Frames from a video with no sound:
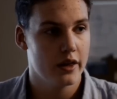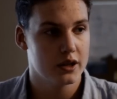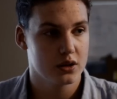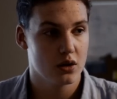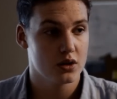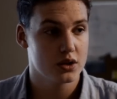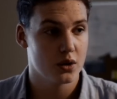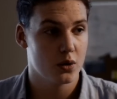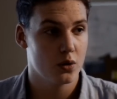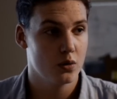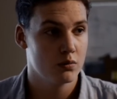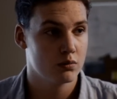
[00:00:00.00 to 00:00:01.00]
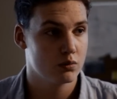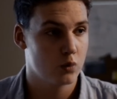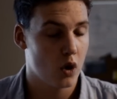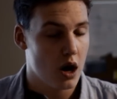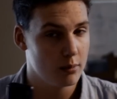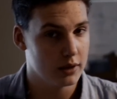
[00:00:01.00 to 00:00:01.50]
There's also
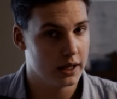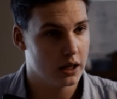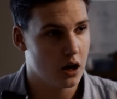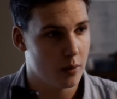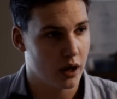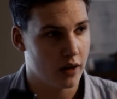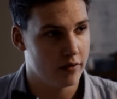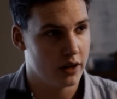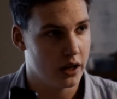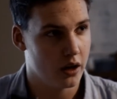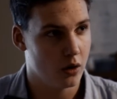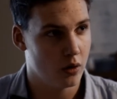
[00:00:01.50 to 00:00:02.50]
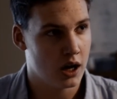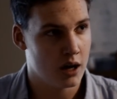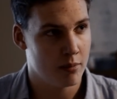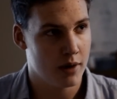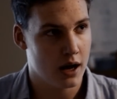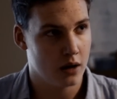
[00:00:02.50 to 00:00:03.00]
probably coming a video
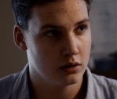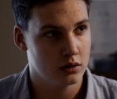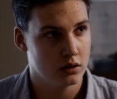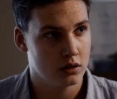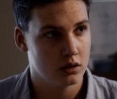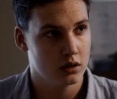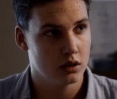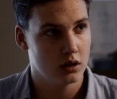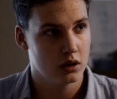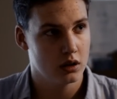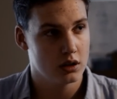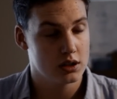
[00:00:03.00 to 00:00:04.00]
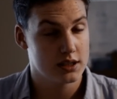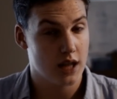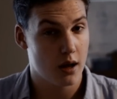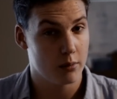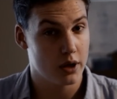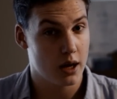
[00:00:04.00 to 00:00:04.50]
about
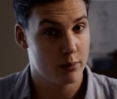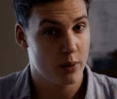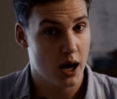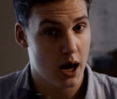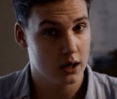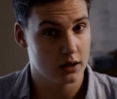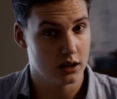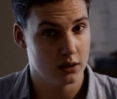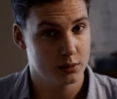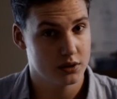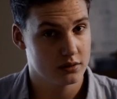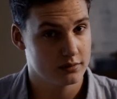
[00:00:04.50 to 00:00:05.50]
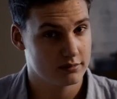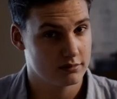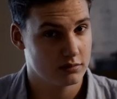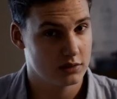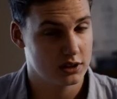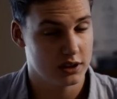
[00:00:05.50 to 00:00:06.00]
zombie apocalypse
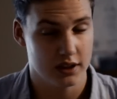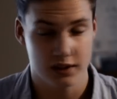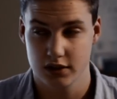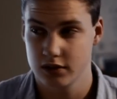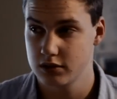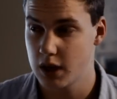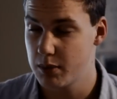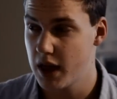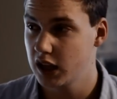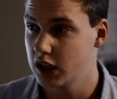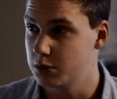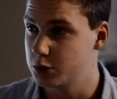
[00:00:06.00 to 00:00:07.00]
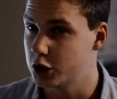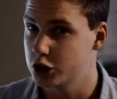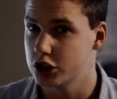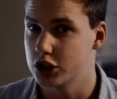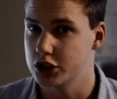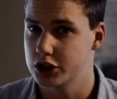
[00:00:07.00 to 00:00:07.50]
apocalypses
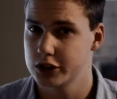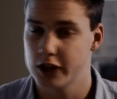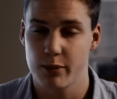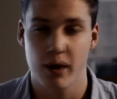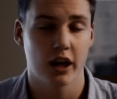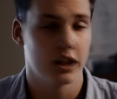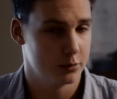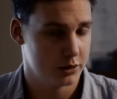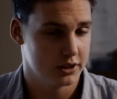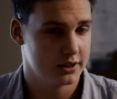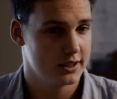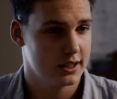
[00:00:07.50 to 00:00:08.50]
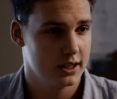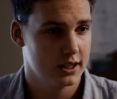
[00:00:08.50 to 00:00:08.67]
apocalypses